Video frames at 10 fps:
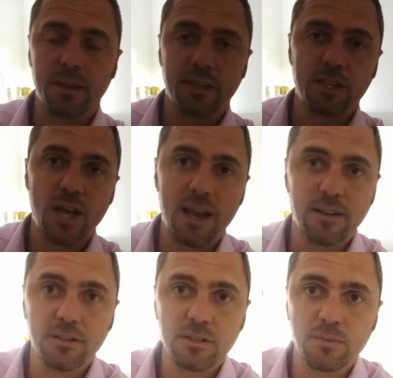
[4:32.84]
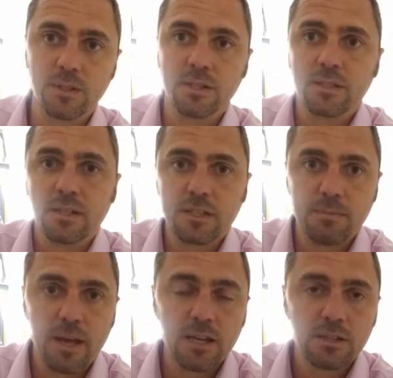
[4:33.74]
The challenge, which is a
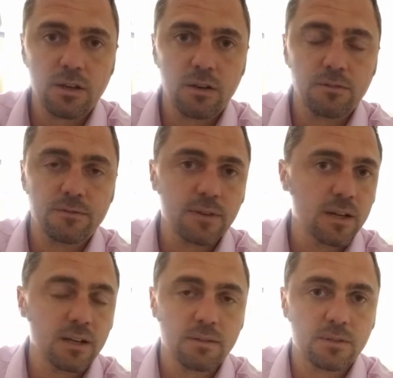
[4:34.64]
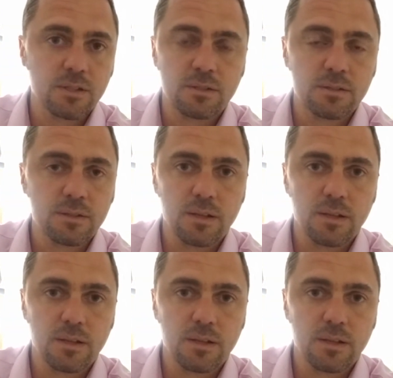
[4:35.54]
smash of just